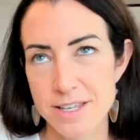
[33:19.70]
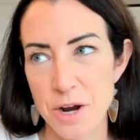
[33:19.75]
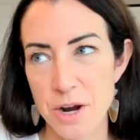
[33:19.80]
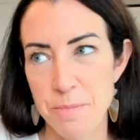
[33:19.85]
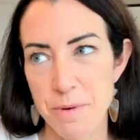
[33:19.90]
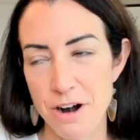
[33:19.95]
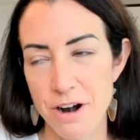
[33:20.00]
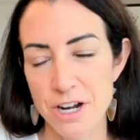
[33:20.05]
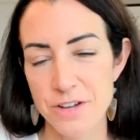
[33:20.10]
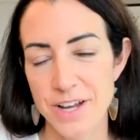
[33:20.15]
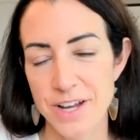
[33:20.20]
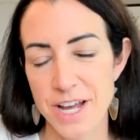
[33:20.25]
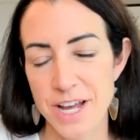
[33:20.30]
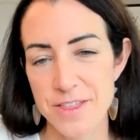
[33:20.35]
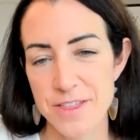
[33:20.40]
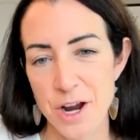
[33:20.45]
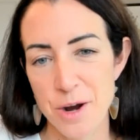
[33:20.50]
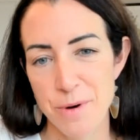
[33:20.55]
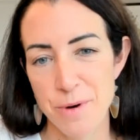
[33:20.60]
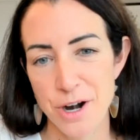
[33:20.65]
they're part of it.
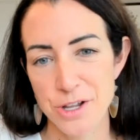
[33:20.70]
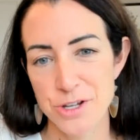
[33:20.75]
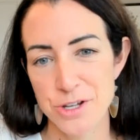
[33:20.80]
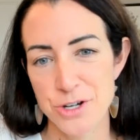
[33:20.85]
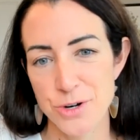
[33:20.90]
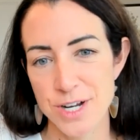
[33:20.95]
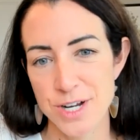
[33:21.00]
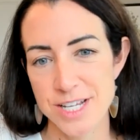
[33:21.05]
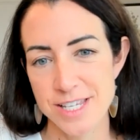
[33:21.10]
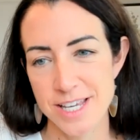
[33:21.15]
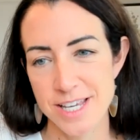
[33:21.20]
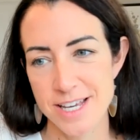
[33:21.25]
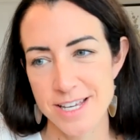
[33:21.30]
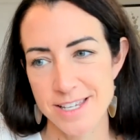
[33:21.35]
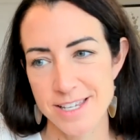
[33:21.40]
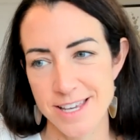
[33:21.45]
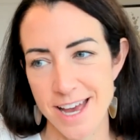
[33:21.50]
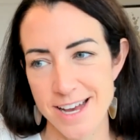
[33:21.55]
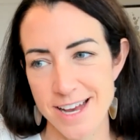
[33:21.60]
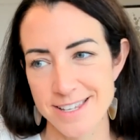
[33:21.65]
They're part of the
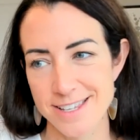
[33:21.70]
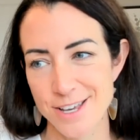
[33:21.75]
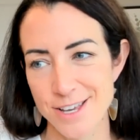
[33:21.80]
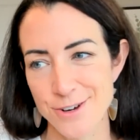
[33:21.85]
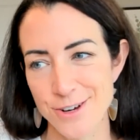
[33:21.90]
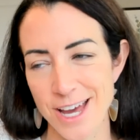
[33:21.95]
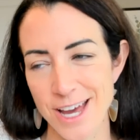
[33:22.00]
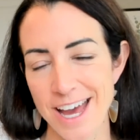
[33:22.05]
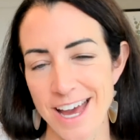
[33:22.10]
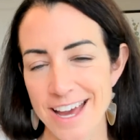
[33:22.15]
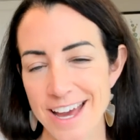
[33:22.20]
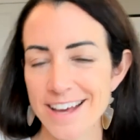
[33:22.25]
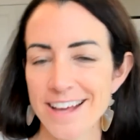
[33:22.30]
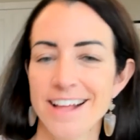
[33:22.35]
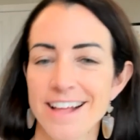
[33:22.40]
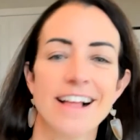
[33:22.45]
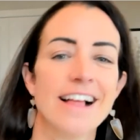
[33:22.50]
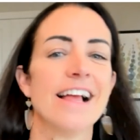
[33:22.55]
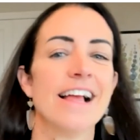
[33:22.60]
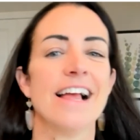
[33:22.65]
choices. Yes. Okay.
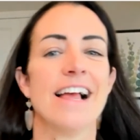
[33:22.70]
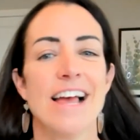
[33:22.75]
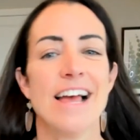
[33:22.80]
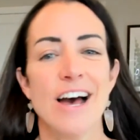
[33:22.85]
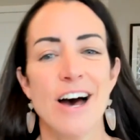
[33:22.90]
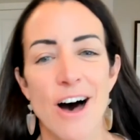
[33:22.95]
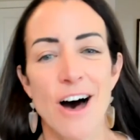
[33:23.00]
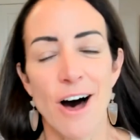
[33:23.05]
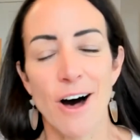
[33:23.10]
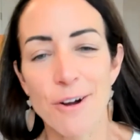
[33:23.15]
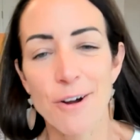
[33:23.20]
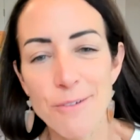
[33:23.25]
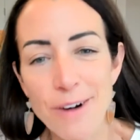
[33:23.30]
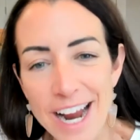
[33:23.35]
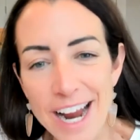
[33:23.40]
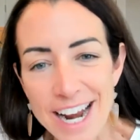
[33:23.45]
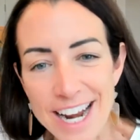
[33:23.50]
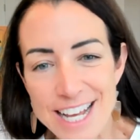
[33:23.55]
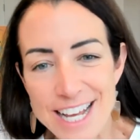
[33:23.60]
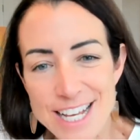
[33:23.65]
All
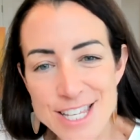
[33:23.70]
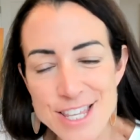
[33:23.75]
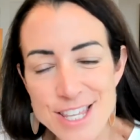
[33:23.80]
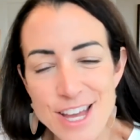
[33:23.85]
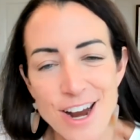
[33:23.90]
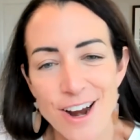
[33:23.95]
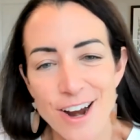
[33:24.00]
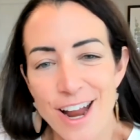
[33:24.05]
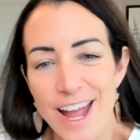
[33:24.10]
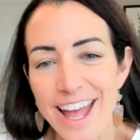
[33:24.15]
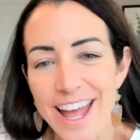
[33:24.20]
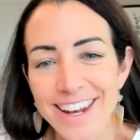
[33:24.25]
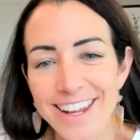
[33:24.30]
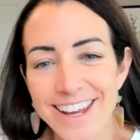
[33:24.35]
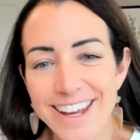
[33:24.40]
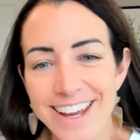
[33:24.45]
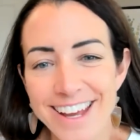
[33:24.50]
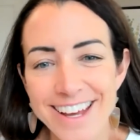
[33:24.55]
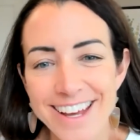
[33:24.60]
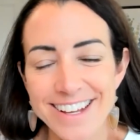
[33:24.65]
right. Is there
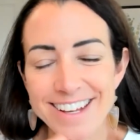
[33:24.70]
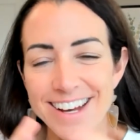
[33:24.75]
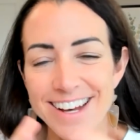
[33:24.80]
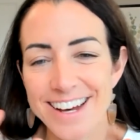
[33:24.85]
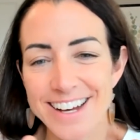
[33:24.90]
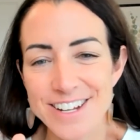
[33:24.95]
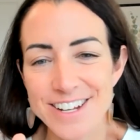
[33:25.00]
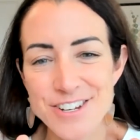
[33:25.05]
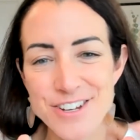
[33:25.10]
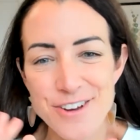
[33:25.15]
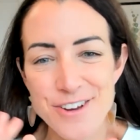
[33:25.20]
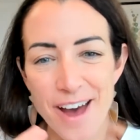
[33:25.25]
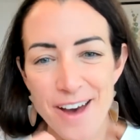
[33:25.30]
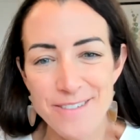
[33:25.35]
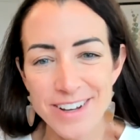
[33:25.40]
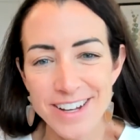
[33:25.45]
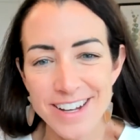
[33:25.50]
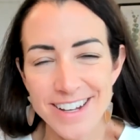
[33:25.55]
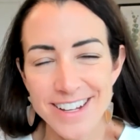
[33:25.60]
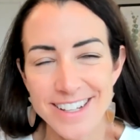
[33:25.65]
any, do you have
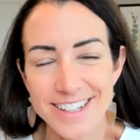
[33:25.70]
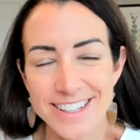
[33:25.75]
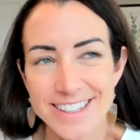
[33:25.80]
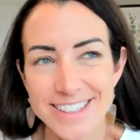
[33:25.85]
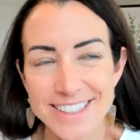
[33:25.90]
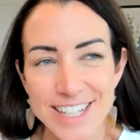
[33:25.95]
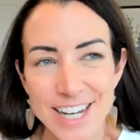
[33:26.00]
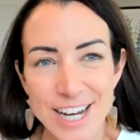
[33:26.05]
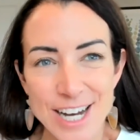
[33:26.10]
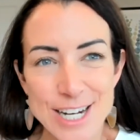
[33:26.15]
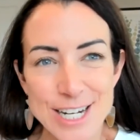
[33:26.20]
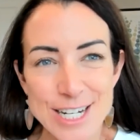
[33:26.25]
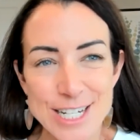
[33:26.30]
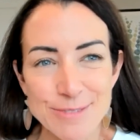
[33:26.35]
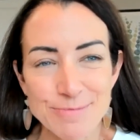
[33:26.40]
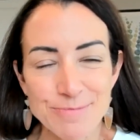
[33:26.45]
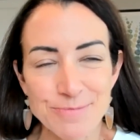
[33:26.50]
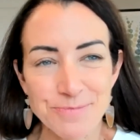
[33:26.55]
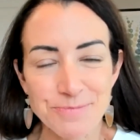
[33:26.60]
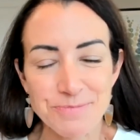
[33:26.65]

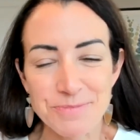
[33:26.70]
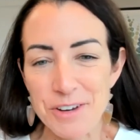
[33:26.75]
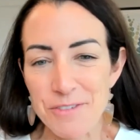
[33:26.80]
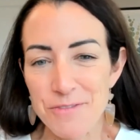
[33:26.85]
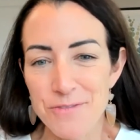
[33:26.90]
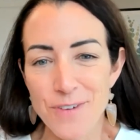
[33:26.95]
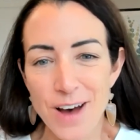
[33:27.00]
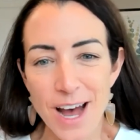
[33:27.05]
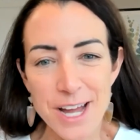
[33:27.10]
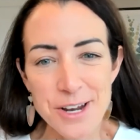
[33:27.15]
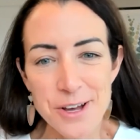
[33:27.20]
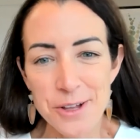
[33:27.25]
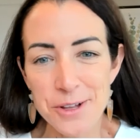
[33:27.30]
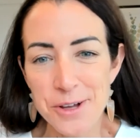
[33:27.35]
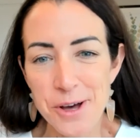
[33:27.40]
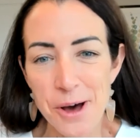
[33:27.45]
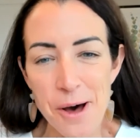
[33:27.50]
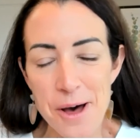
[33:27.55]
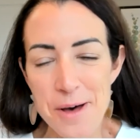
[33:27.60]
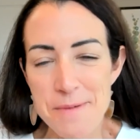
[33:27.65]
a final
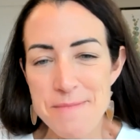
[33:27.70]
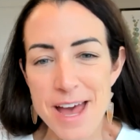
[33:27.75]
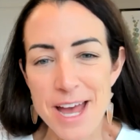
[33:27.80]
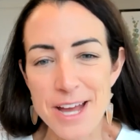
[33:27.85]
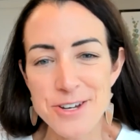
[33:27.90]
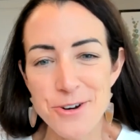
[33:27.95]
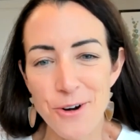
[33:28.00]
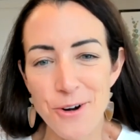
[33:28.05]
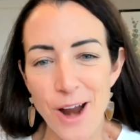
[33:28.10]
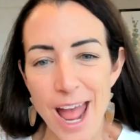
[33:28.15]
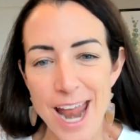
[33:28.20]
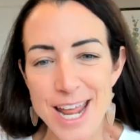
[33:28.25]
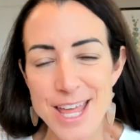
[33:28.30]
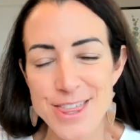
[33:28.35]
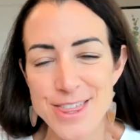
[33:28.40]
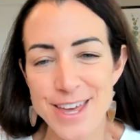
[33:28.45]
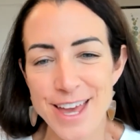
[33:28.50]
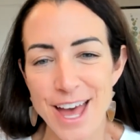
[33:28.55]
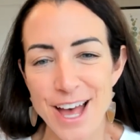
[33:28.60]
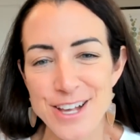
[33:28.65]
comment or
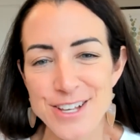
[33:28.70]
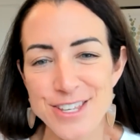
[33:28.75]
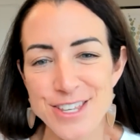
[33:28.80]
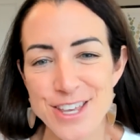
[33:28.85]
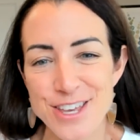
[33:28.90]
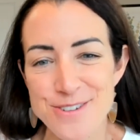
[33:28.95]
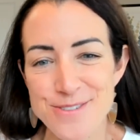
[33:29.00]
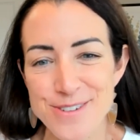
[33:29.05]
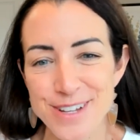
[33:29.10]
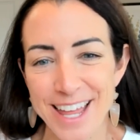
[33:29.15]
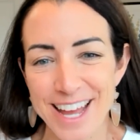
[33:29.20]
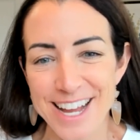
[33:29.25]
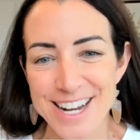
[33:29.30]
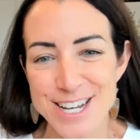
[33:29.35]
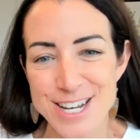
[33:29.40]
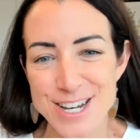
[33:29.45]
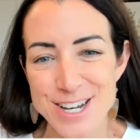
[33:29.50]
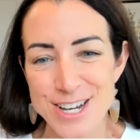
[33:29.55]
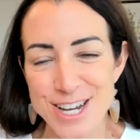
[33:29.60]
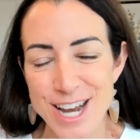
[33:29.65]
anything else that you would like
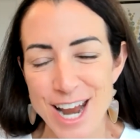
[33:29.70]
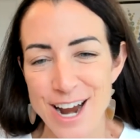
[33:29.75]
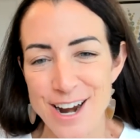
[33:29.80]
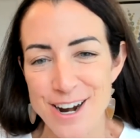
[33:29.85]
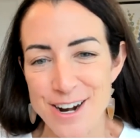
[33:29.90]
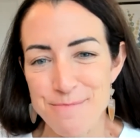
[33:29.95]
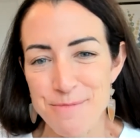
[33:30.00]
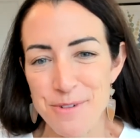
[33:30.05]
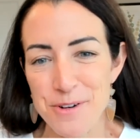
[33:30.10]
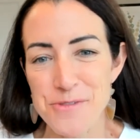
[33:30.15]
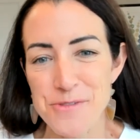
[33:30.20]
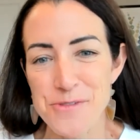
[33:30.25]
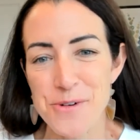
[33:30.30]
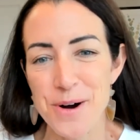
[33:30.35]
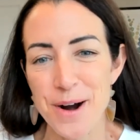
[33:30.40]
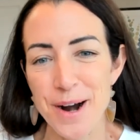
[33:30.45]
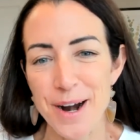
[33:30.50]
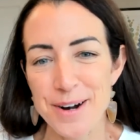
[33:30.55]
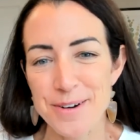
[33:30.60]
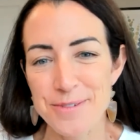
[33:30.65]
to share
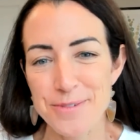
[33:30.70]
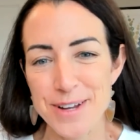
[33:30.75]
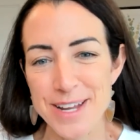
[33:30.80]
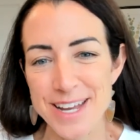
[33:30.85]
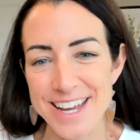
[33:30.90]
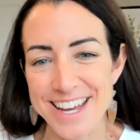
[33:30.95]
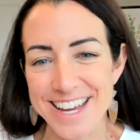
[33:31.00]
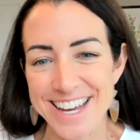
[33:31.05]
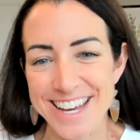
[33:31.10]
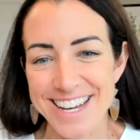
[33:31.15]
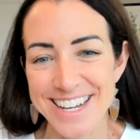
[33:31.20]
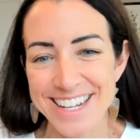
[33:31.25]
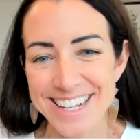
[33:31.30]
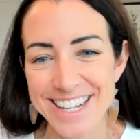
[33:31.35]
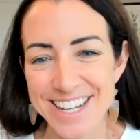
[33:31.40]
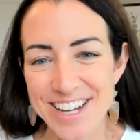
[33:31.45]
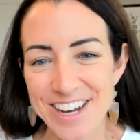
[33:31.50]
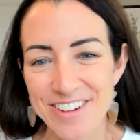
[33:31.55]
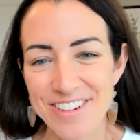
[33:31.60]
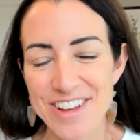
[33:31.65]
before we
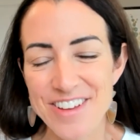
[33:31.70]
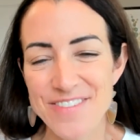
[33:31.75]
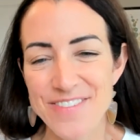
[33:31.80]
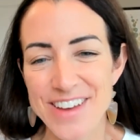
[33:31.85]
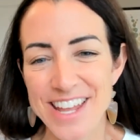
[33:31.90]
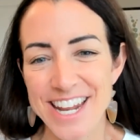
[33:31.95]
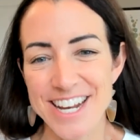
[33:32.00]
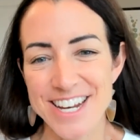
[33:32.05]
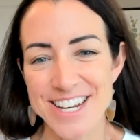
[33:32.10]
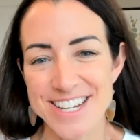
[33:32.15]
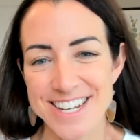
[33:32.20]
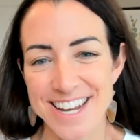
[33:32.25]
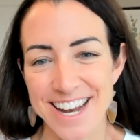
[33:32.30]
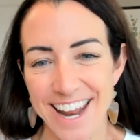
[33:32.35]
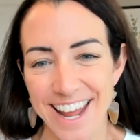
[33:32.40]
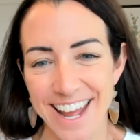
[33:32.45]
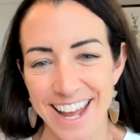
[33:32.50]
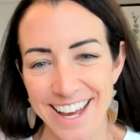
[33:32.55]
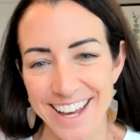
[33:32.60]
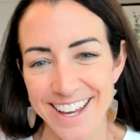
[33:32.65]
finish
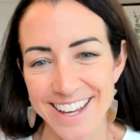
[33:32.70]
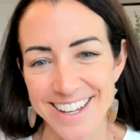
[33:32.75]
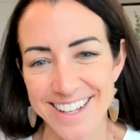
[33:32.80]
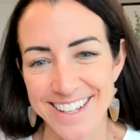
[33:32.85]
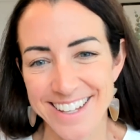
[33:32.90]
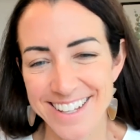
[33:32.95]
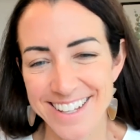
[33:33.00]
today?